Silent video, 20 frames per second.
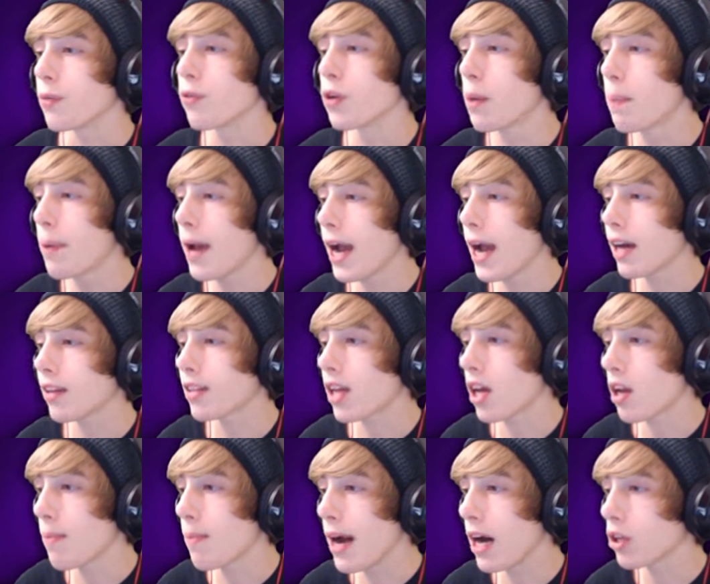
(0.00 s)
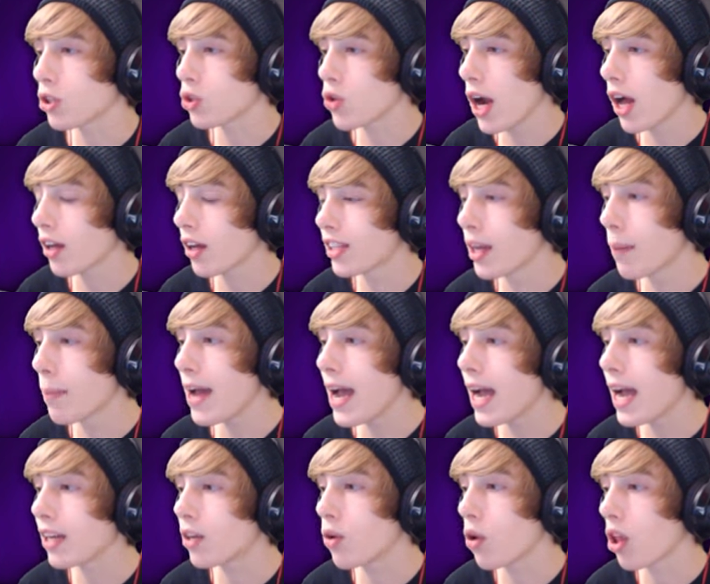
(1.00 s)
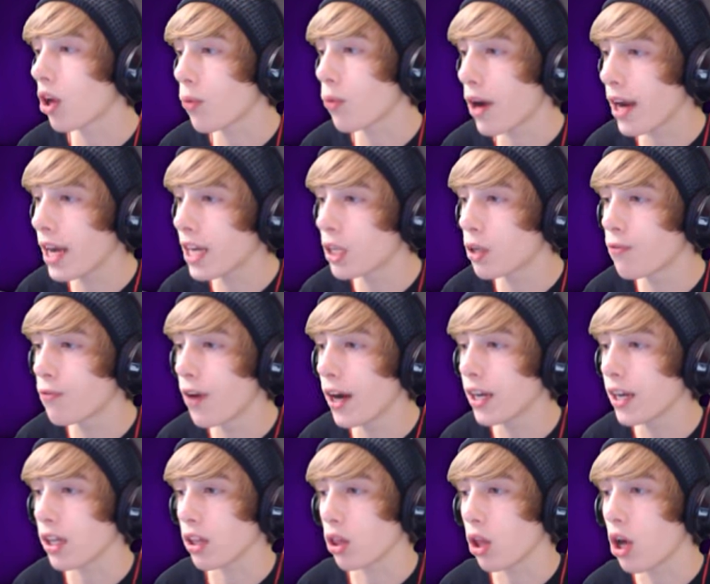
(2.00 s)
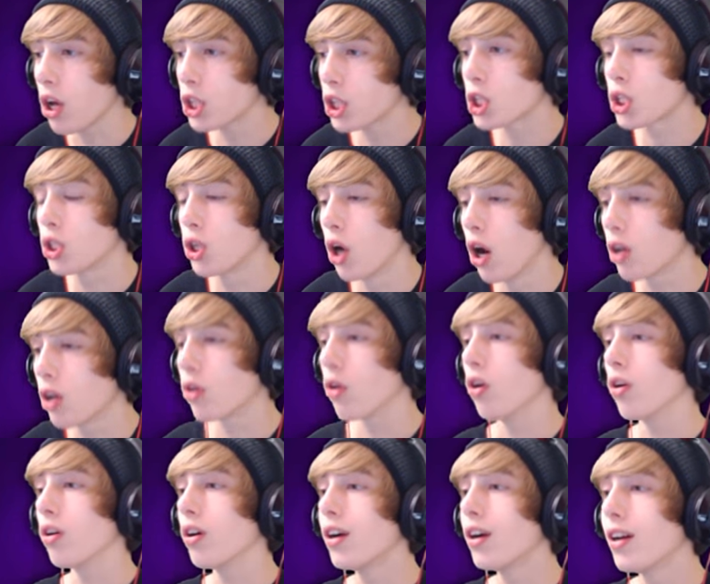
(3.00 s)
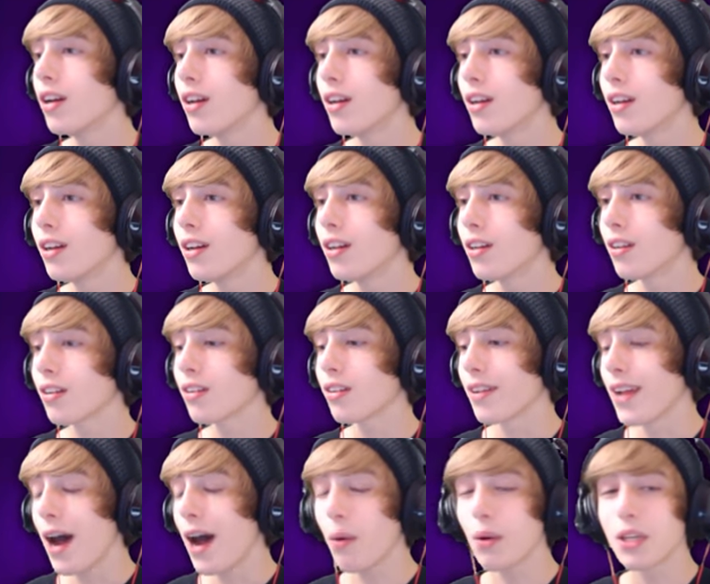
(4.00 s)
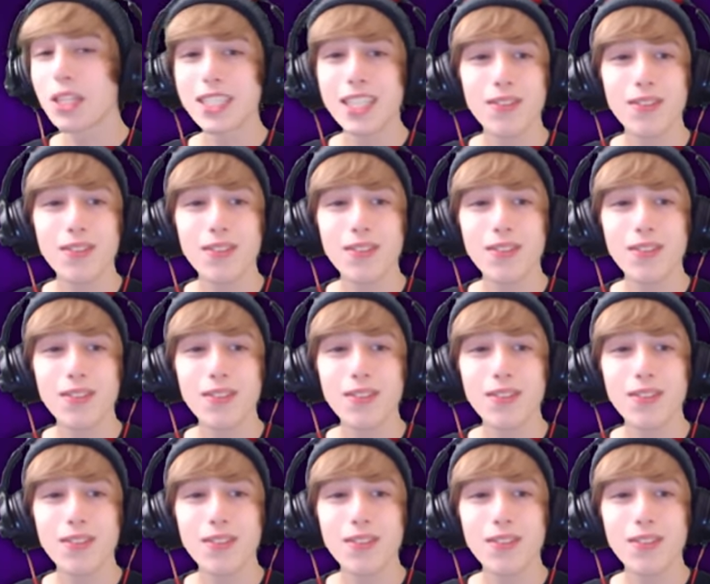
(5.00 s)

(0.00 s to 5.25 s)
free to pass. Catamala's trial is up ahead. Go along right and you'll find a lush jungle. So now we just